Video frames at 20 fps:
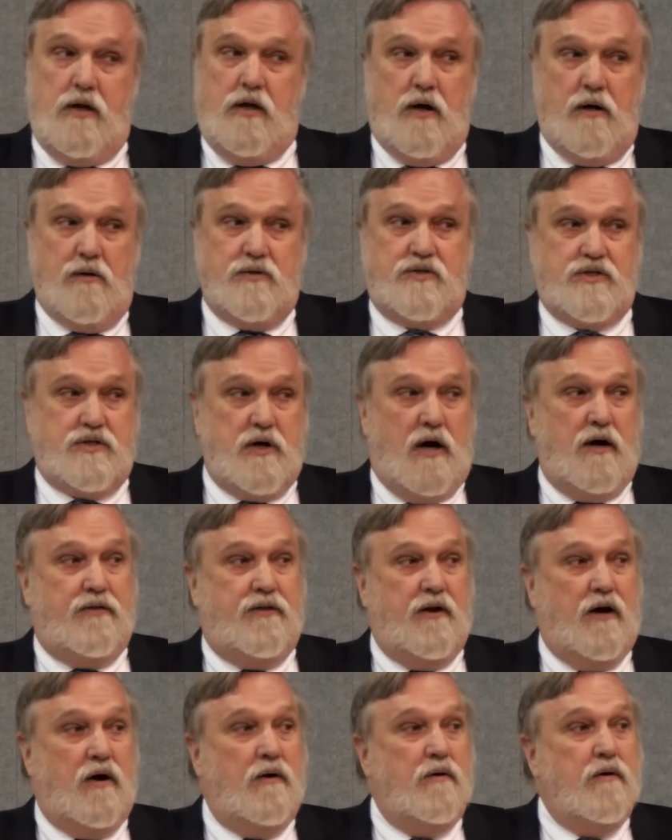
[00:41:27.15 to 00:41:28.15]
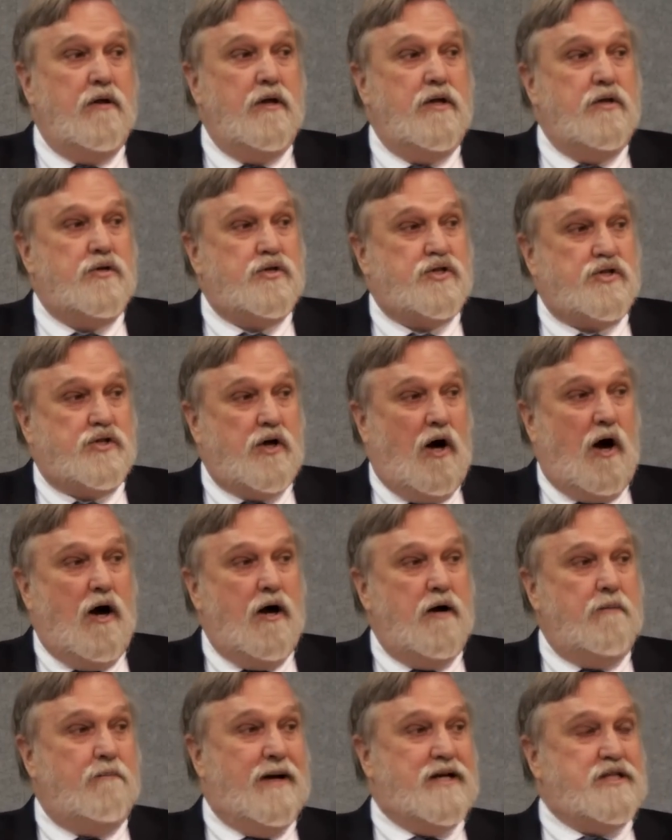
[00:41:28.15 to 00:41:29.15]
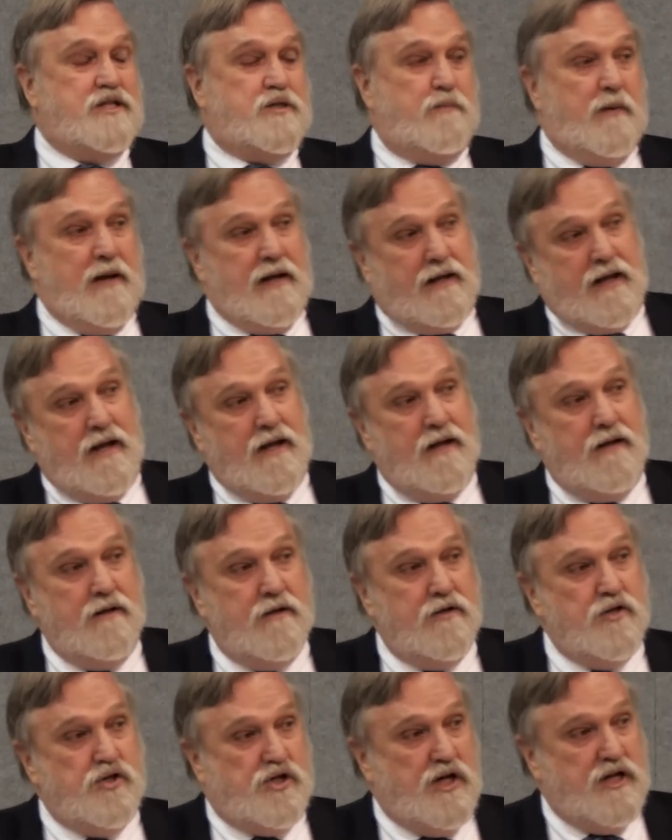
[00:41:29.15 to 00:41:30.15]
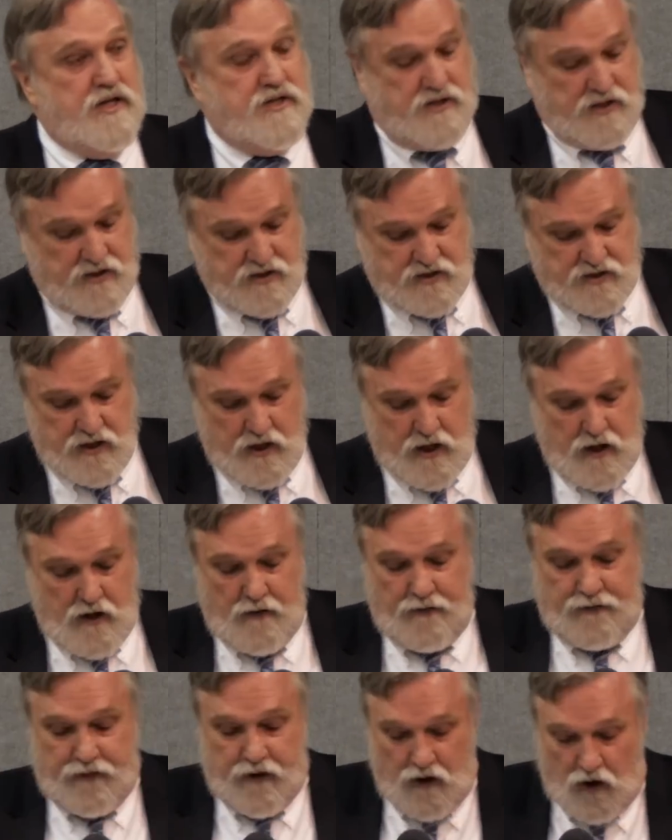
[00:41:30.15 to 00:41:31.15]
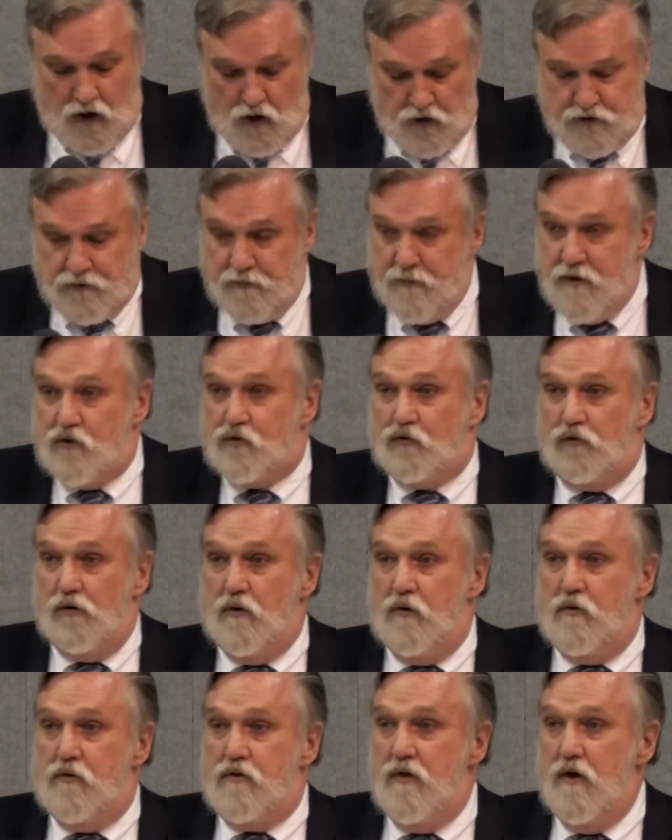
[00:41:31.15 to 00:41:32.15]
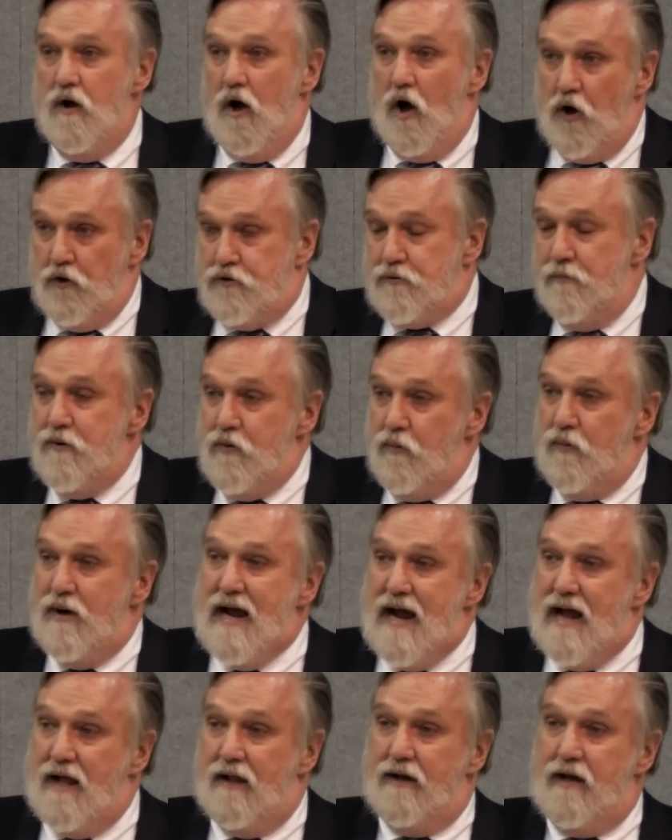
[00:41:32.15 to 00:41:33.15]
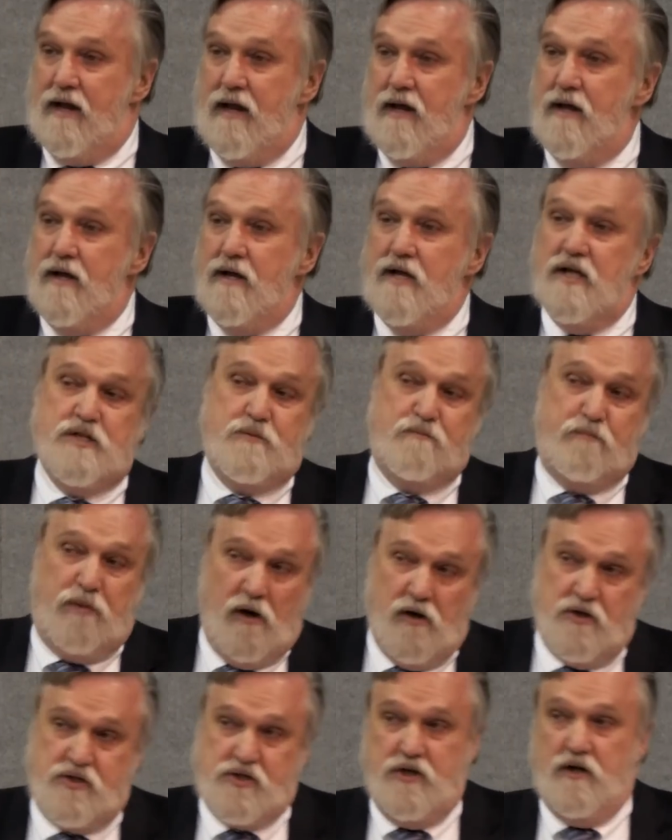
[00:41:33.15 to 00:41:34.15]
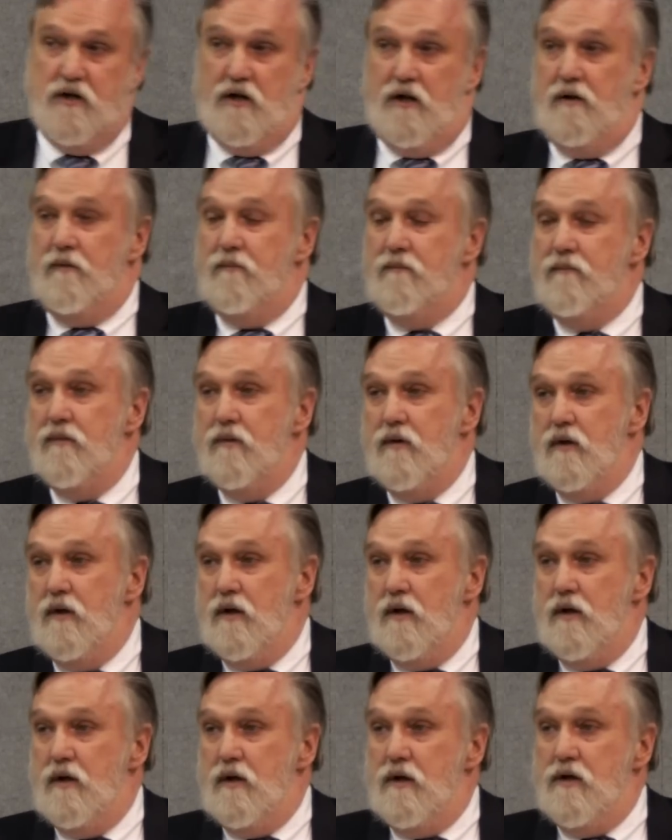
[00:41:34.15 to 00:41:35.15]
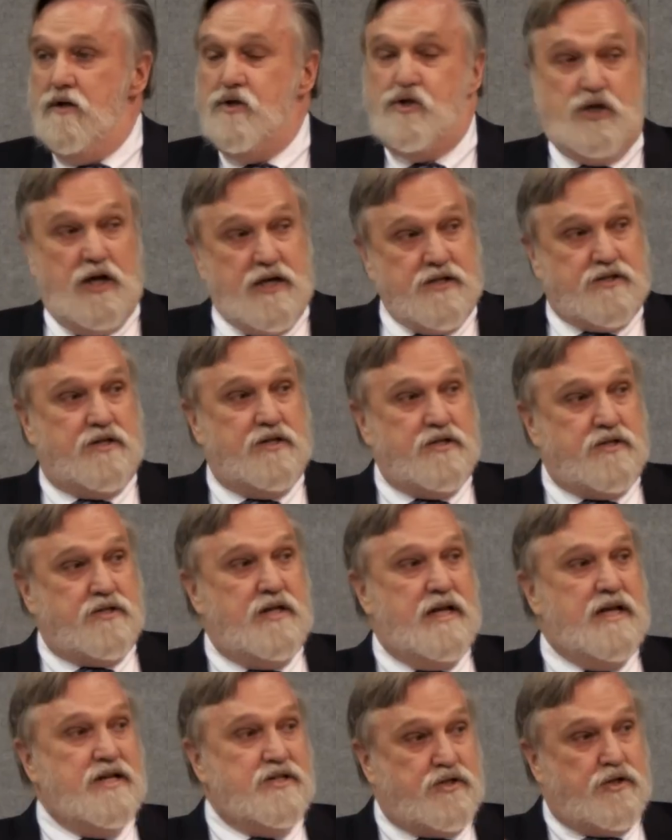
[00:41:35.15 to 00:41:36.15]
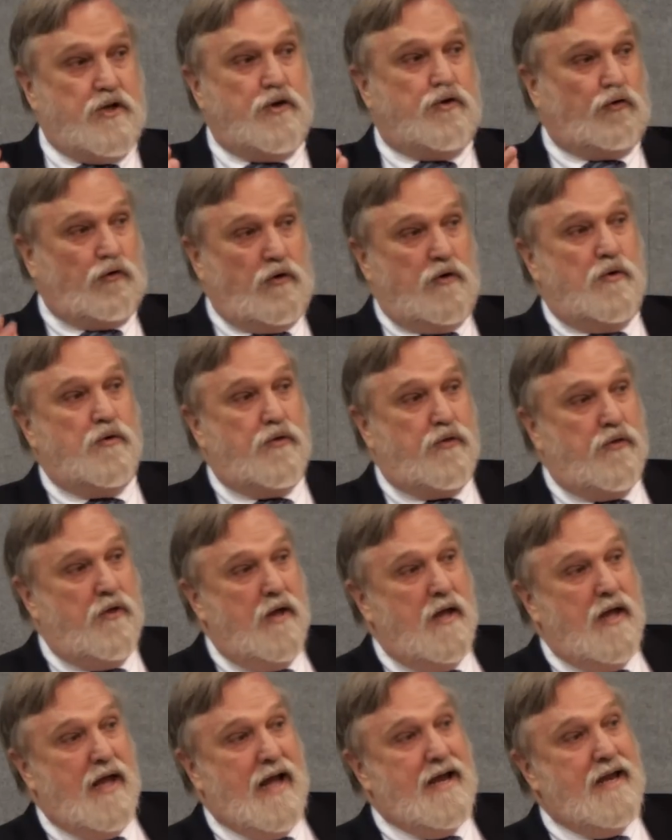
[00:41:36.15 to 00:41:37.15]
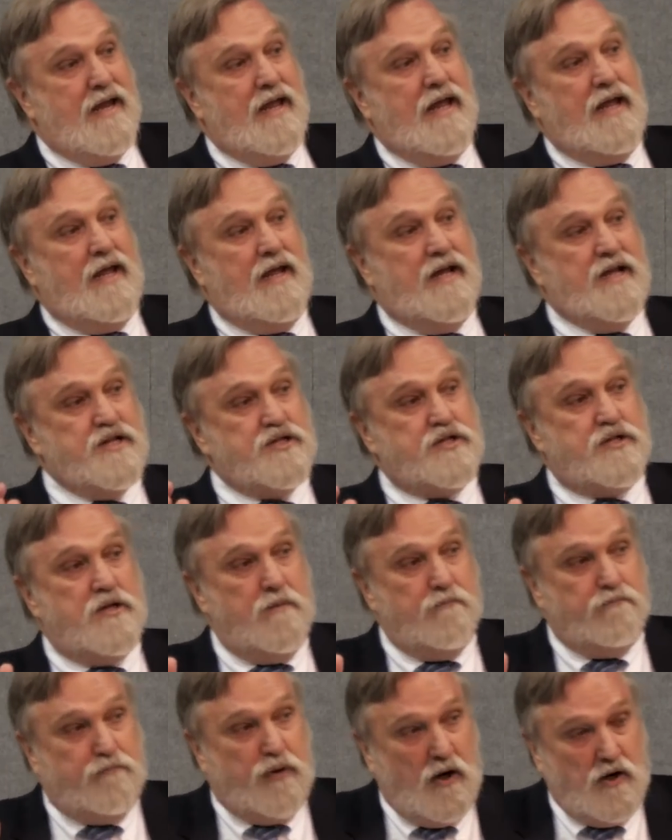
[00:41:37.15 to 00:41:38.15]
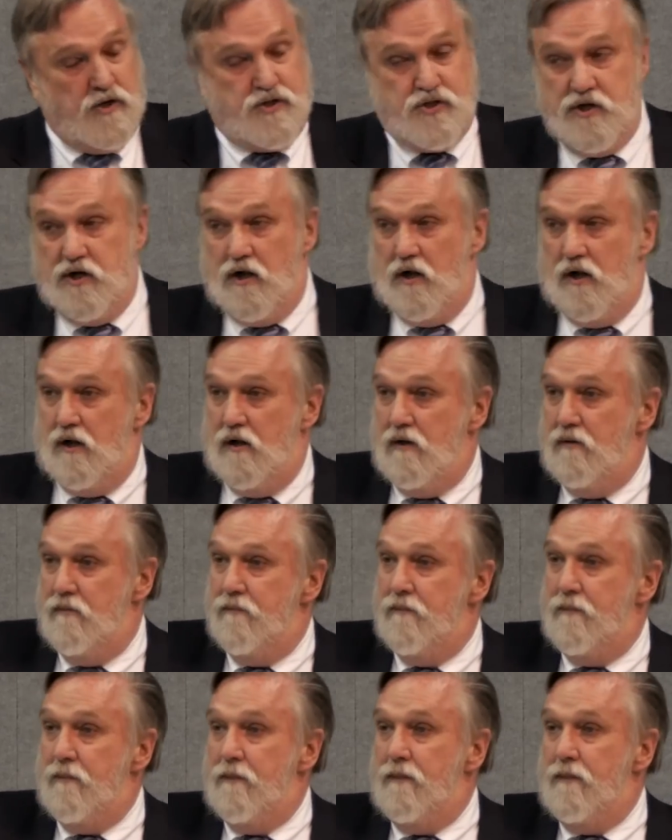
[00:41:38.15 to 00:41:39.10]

You don't start there. You start by speaking Jesus. The ultimate truth, ultimate reality is personal. Jesus is the truth and he is personal.